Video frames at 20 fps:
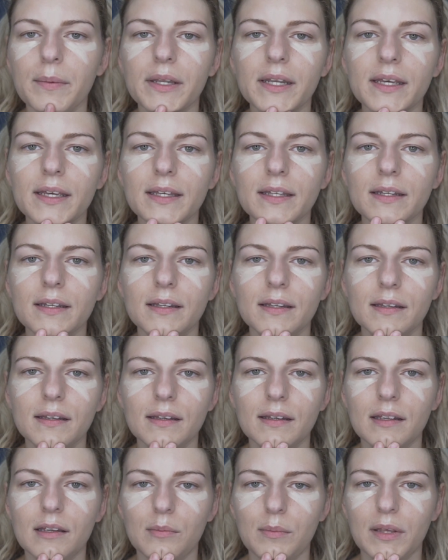in it
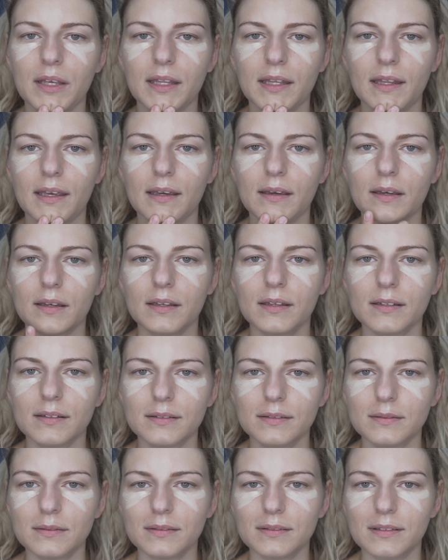and make it like,
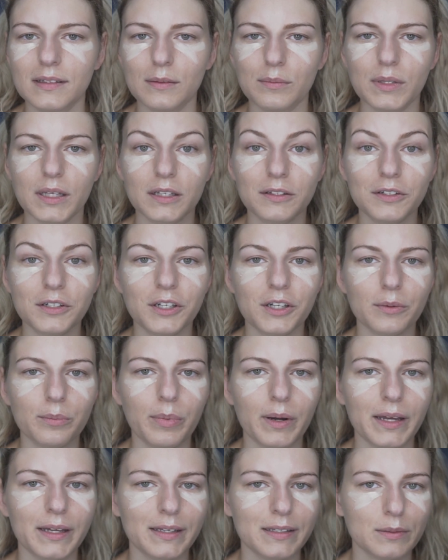he'd be like, look, your
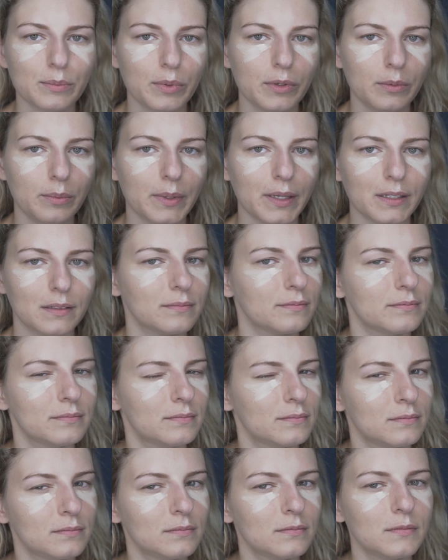butt is pooping.
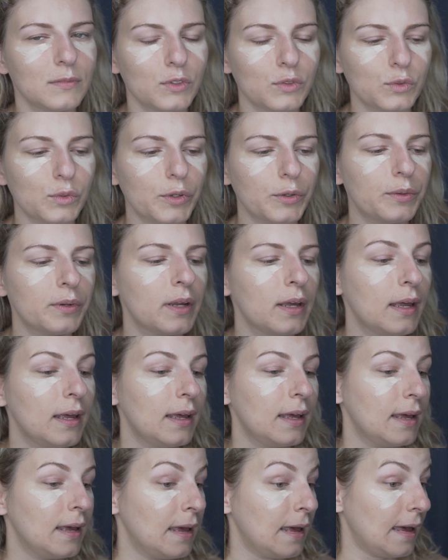It's rude.
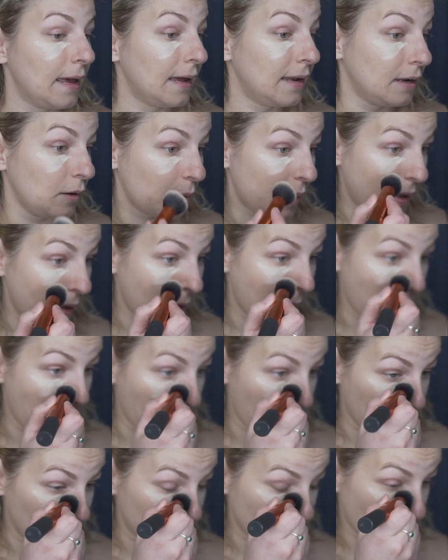Anyway,
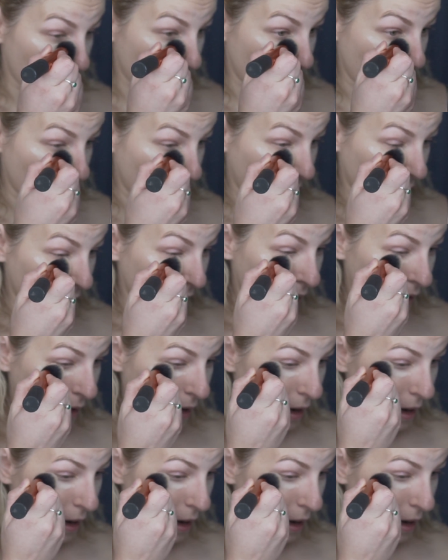so I'm not gonna